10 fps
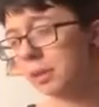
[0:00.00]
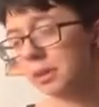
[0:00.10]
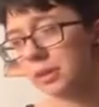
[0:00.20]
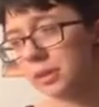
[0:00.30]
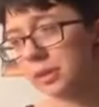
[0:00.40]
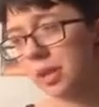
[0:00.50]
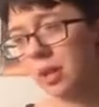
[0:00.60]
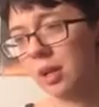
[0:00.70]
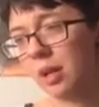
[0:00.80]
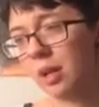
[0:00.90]
reasons.
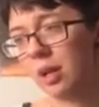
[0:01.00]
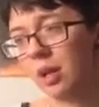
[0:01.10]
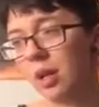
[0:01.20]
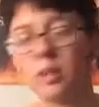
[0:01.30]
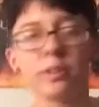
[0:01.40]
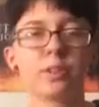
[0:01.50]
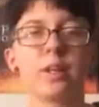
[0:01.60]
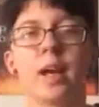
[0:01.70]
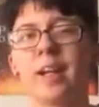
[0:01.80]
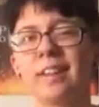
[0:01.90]
So
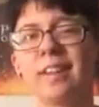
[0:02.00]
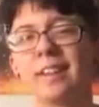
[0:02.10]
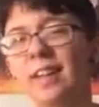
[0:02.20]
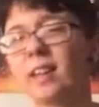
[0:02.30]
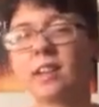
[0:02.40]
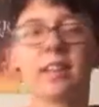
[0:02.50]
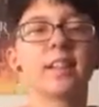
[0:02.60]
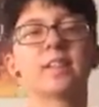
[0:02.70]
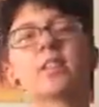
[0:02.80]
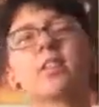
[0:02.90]
yeah, I think that's